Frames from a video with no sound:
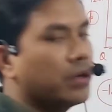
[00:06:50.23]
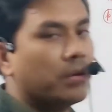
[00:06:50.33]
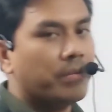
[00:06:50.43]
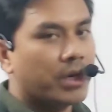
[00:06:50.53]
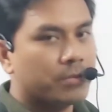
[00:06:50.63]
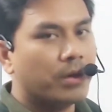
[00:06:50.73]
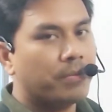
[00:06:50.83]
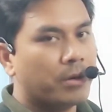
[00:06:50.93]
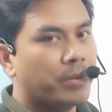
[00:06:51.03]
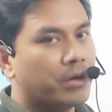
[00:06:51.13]
Base by
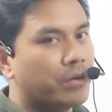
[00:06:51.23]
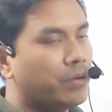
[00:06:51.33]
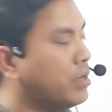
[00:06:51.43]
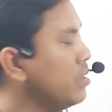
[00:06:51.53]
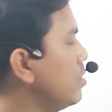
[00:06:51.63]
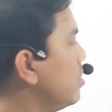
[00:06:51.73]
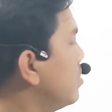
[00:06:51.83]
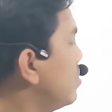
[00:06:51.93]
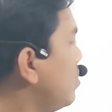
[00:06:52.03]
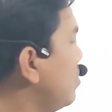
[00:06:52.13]
perpendicular.
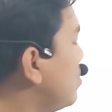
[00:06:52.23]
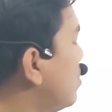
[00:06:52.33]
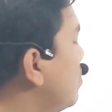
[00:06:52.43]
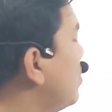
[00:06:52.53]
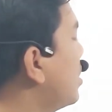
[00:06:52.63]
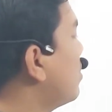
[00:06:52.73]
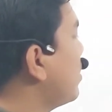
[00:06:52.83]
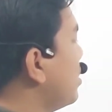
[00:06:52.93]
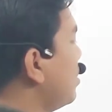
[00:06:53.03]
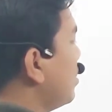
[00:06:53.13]
So we can
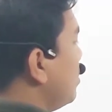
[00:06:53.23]
write here,